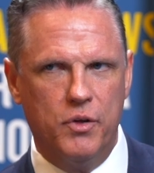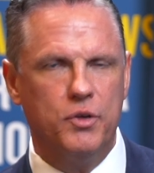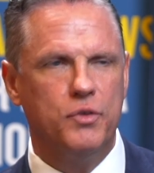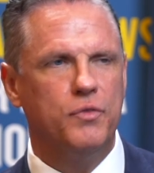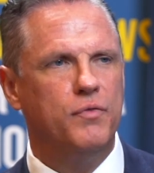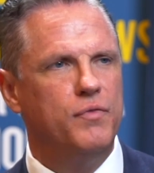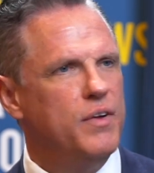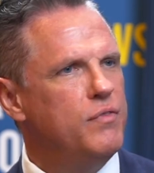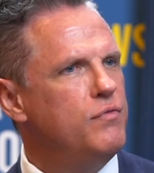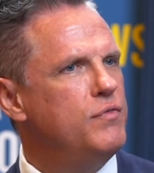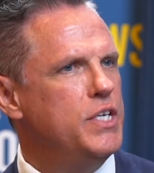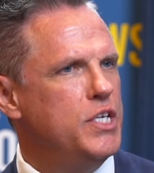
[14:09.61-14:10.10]
there's
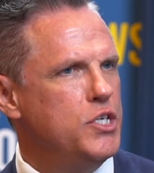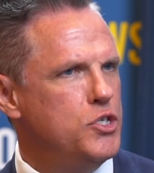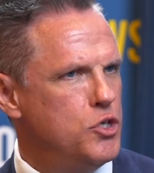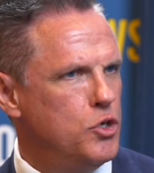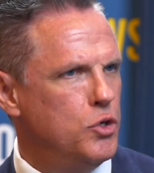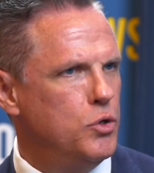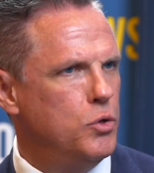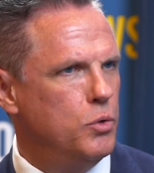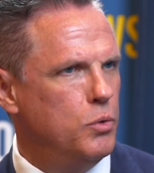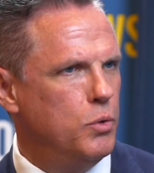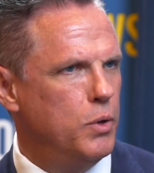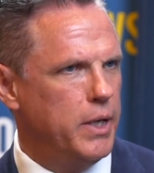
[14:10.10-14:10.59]

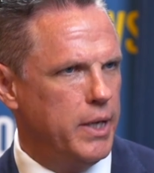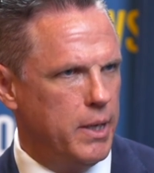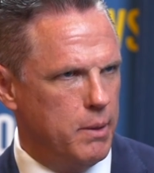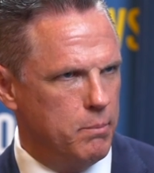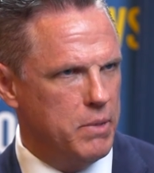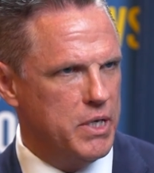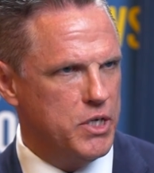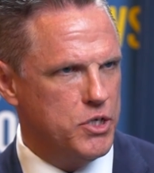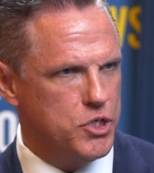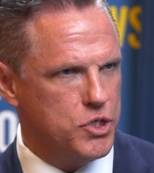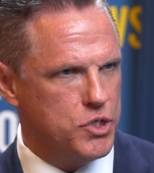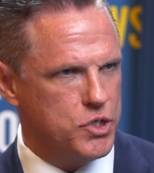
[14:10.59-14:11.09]
52
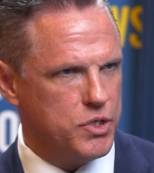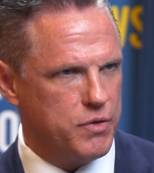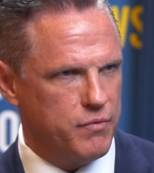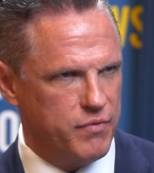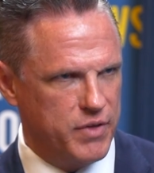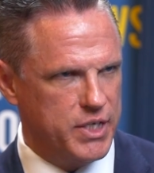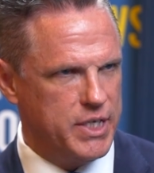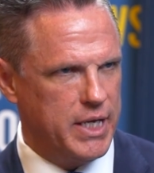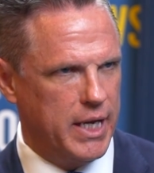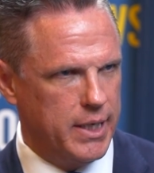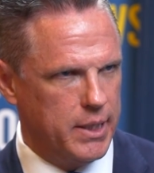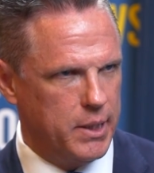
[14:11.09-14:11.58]
images of
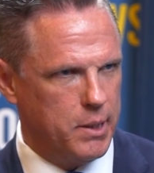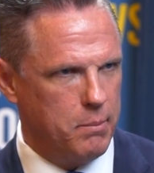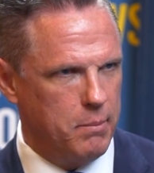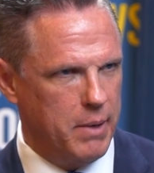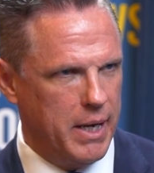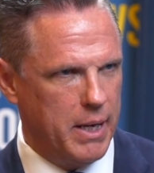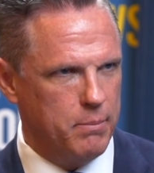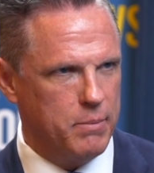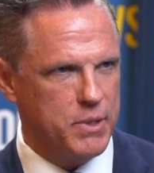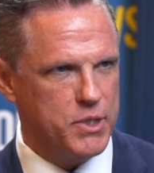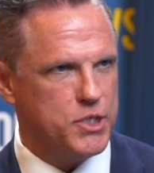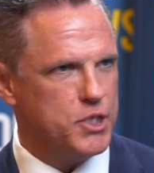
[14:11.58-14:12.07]
the Ten
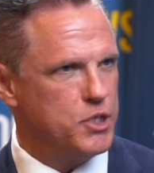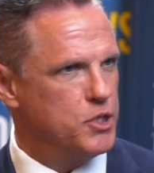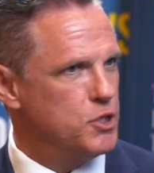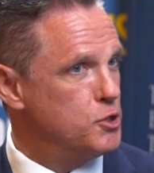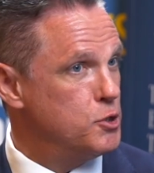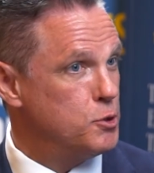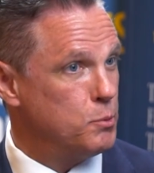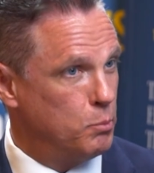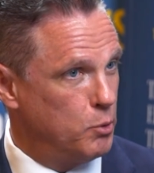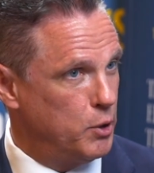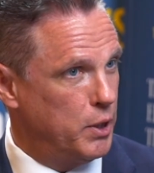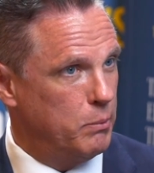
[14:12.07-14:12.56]
Commandments in the
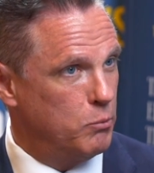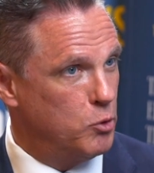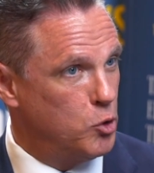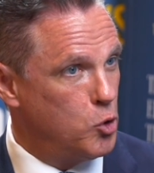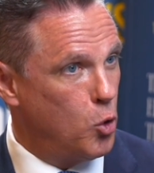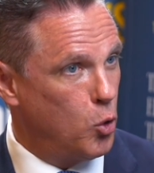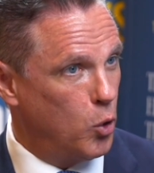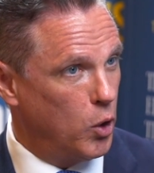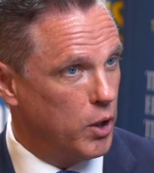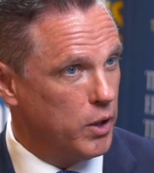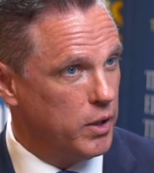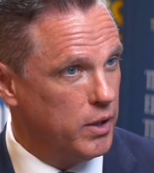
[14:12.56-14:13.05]
Supreme
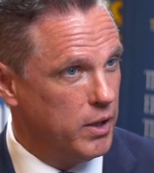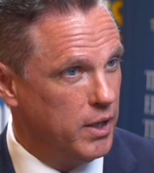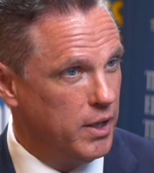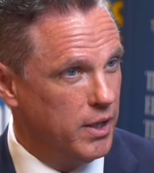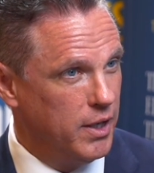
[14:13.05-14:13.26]
Court,